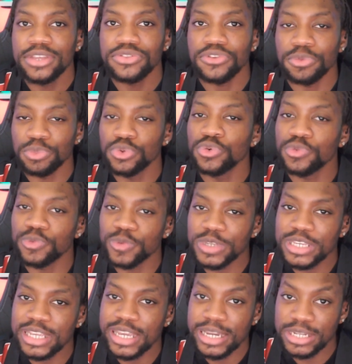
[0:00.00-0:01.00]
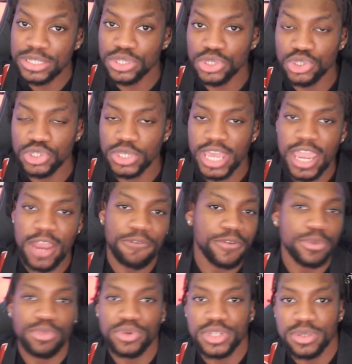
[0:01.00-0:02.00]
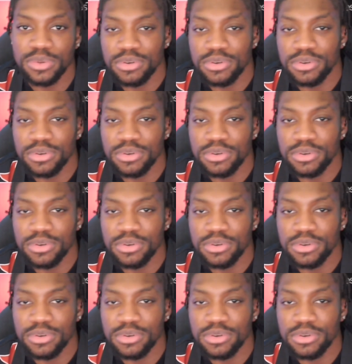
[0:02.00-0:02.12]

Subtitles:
the movie caters to everybody,